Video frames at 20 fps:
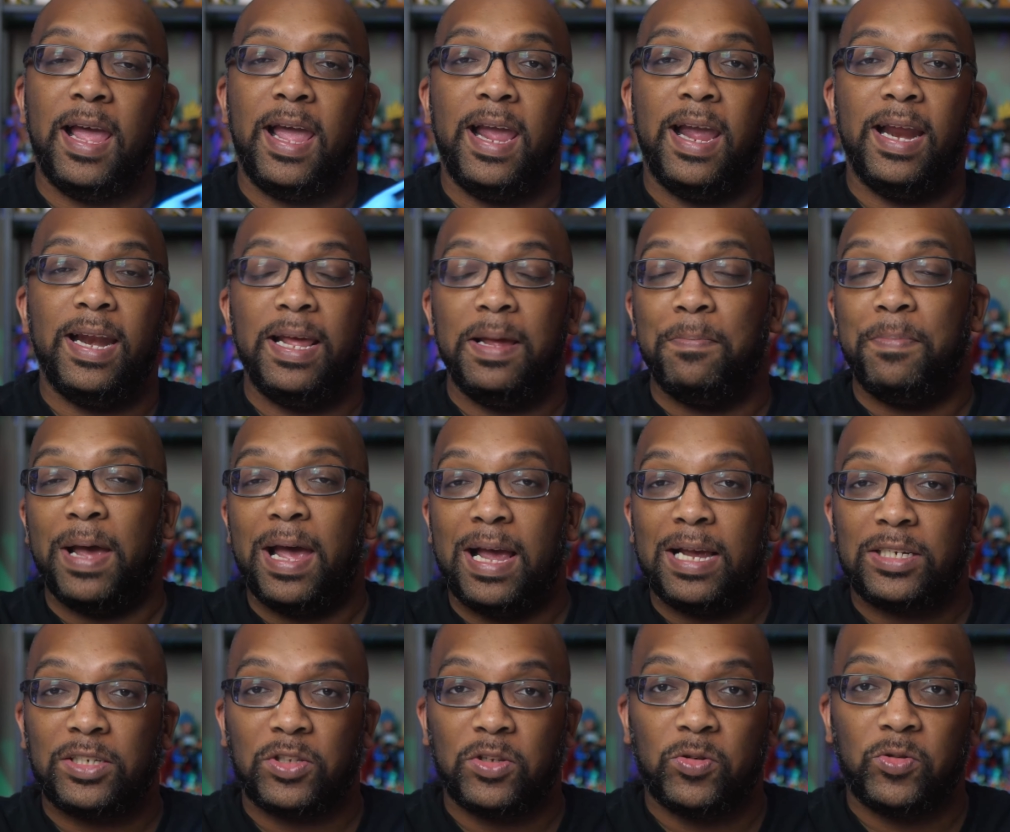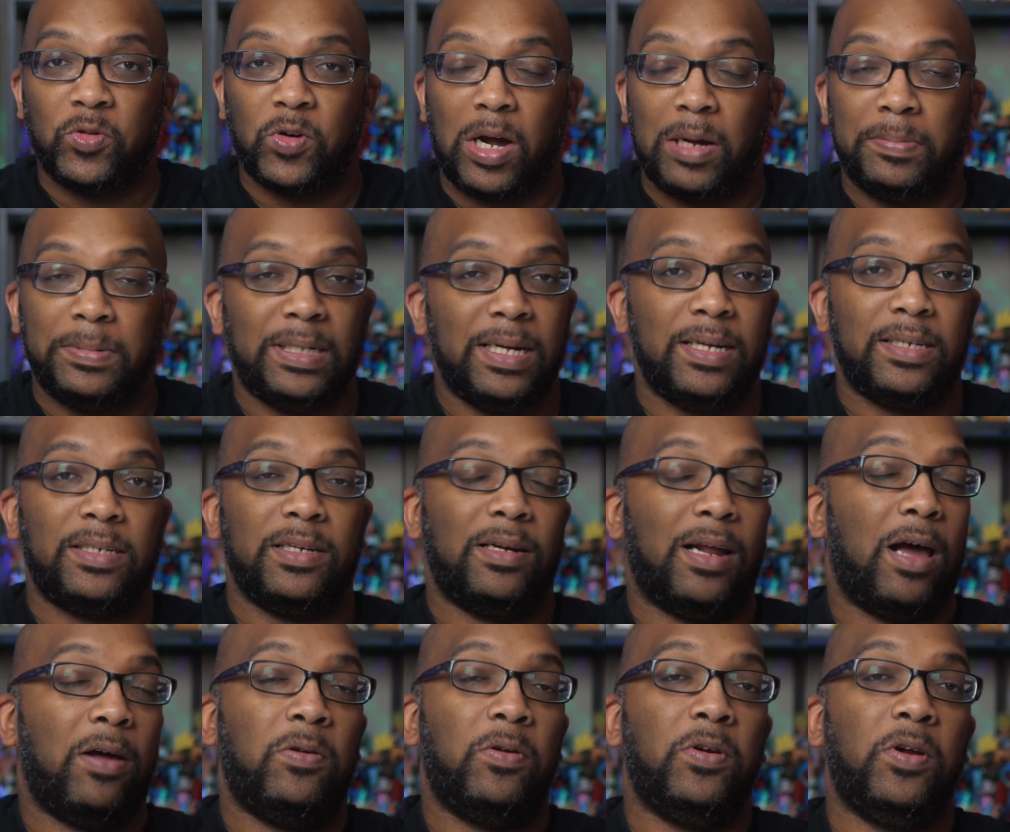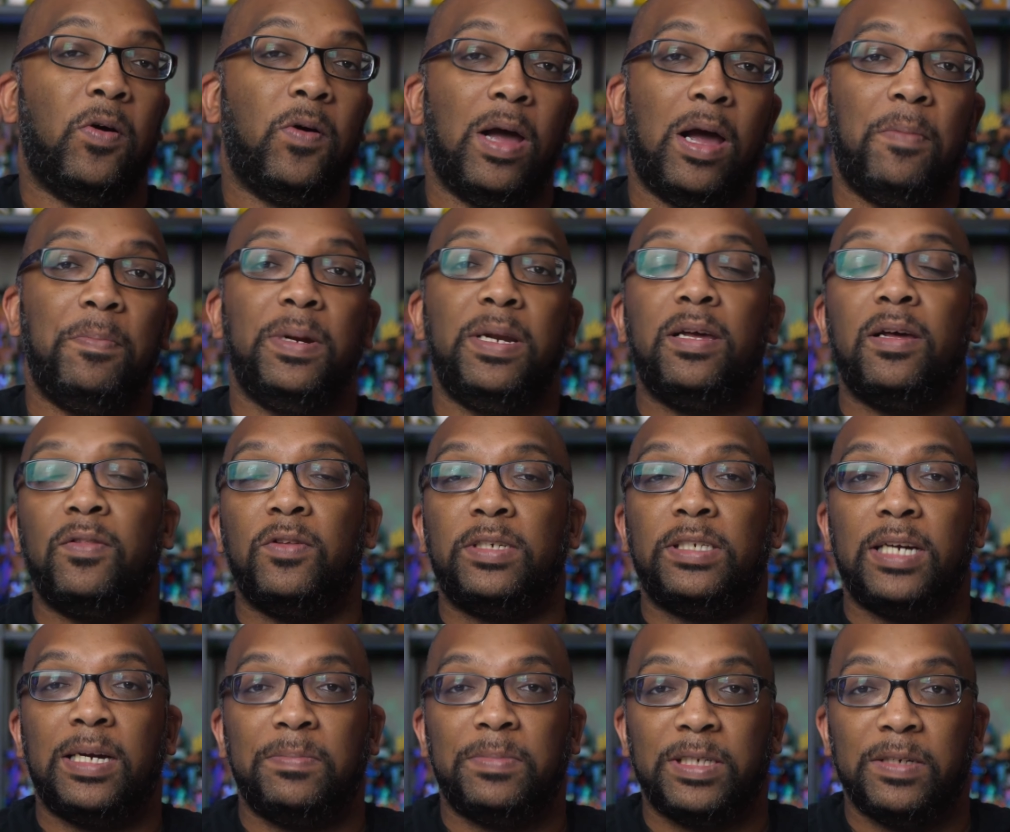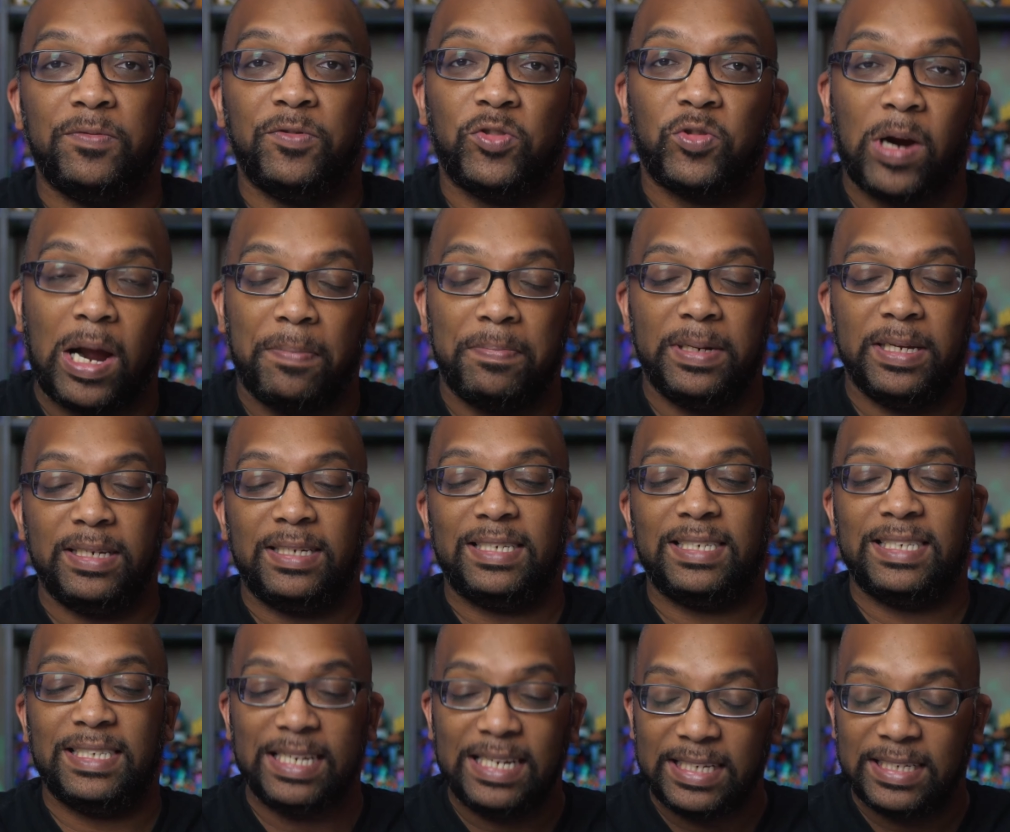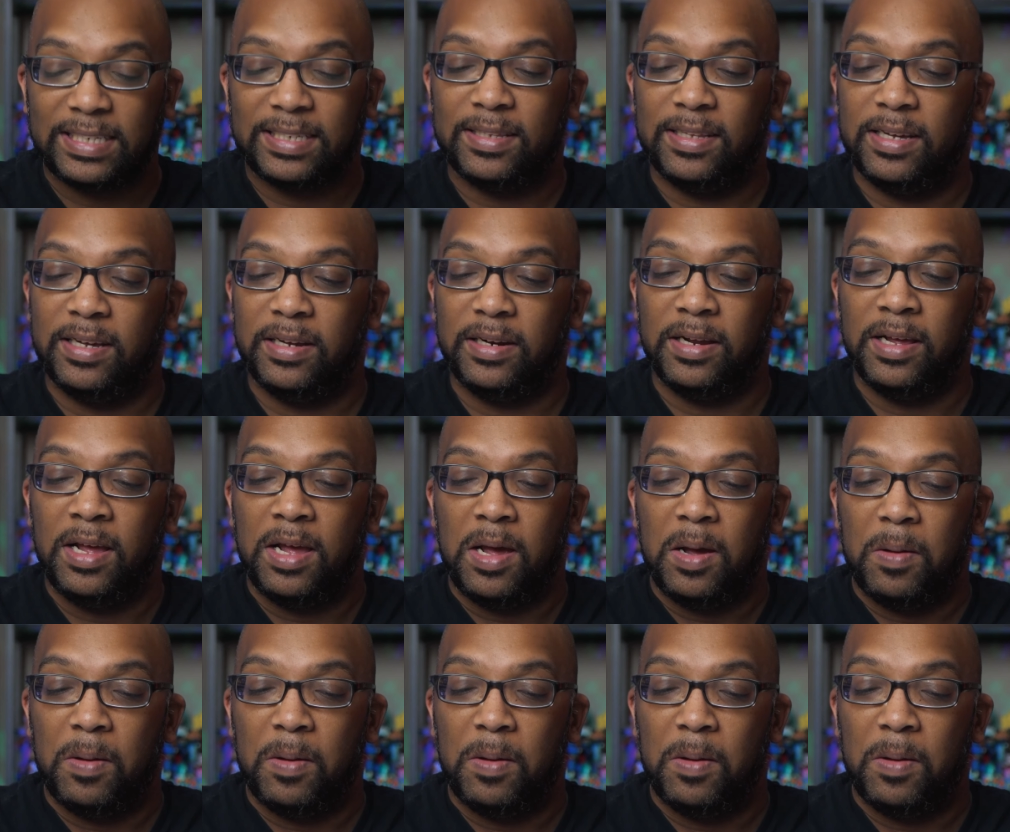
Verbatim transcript: And it passed the drop test. And I don't know how many other times they've dropped it since then,